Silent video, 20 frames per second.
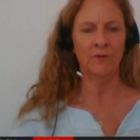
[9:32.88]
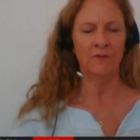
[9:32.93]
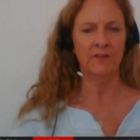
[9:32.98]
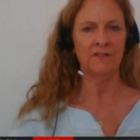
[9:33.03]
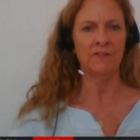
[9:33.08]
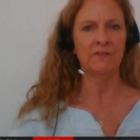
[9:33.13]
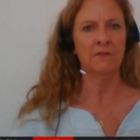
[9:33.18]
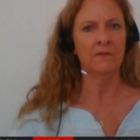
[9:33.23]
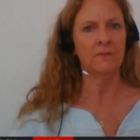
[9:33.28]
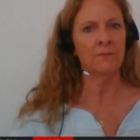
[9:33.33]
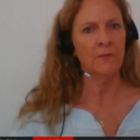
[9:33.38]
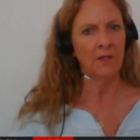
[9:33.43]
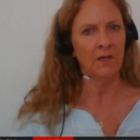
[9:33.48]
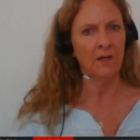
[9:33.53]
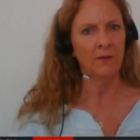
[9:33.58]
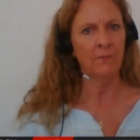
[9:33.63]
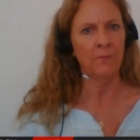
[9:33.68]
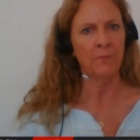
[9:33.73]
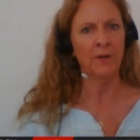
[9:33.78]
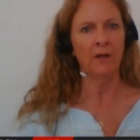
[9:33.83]
with this in a
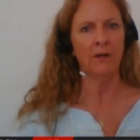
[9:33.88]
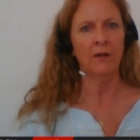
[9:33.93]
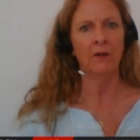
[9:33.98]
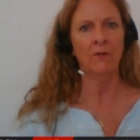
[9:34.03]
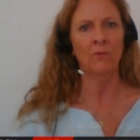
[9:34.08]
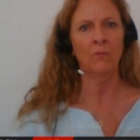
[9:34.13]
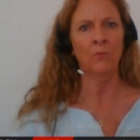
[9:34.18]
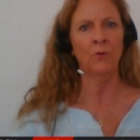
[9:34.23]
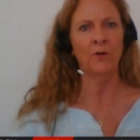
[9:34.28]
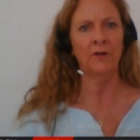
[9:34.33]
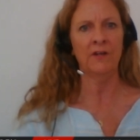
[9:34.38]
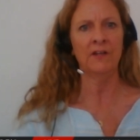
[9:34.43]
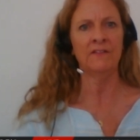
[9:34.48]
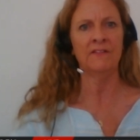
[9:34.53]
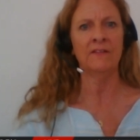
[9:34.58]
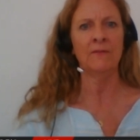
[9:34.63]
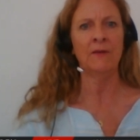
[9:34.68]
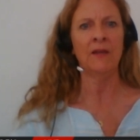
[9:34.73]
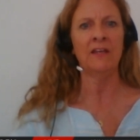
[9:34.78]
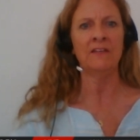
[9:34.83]
minute, but
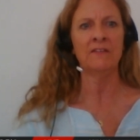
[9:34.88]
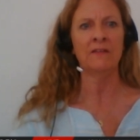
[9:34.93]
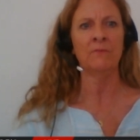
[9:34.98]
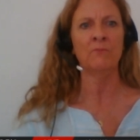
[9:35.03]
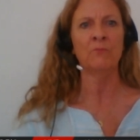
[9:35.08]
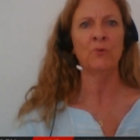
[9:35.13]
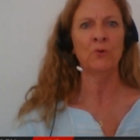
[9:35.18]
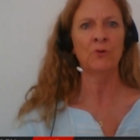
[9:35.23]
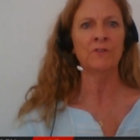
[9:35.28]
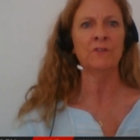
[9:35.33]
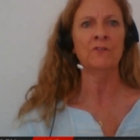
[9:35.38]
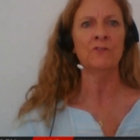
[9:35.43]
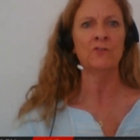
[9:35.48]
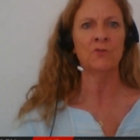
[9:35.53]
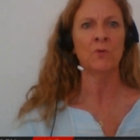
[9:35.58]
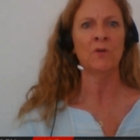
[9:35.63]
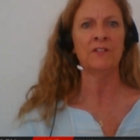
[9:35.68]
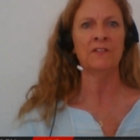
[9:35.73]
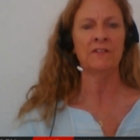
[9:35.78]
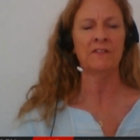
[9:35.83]
it's important
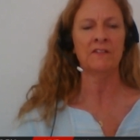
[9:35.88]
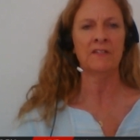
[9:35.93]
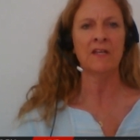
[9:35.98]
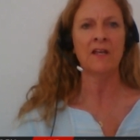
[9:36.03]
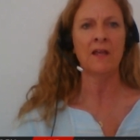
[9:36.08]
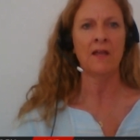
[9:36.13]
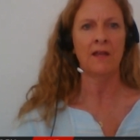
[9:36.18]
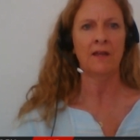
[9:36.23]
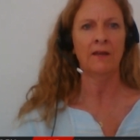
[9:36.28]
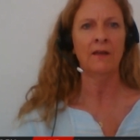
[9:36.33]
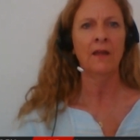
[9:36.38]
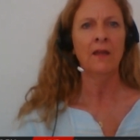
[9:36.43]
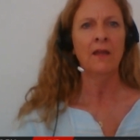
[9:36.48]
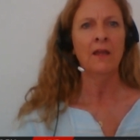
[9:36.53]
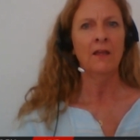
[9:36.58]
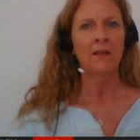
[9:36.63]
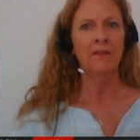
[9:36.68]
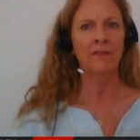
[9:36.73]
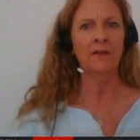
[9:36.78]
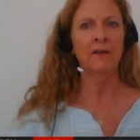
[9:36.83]
to understand
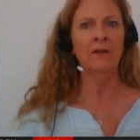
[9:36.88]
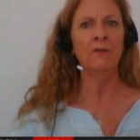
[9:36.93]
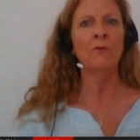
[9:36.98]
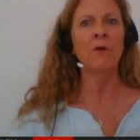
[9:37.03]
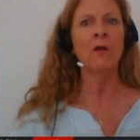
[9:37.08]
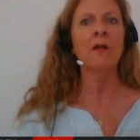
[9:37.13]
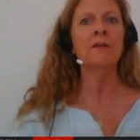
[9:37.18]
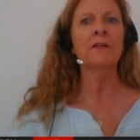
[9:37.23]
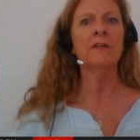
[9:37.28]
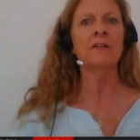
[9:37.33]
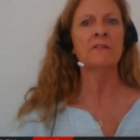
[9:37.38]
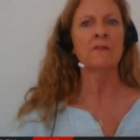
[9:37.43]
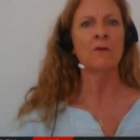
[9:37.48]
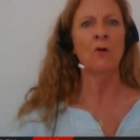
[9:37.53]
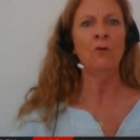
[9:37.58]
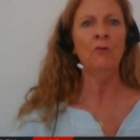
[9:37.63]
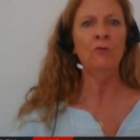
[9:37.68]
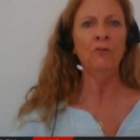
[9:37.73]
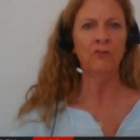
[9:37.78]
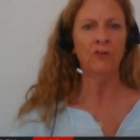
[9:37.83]
that Iran has
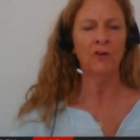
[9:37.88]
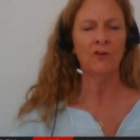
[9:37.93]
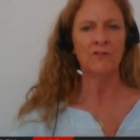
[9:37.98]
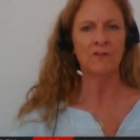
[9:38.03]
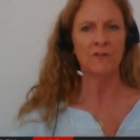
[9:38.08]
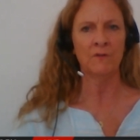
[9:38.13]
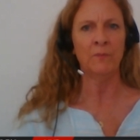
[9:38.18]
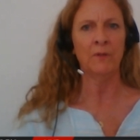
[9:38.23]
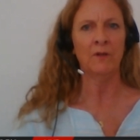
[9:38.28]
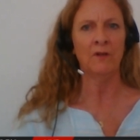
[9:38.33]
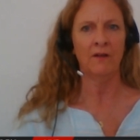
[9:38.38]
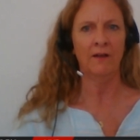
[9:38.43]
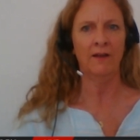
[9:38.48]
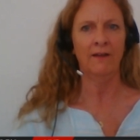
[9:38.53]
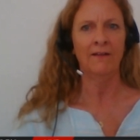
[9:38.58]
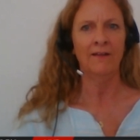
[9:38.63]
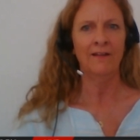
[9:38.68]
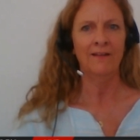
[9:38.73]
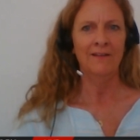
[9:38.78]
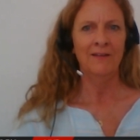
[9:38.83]
also supplied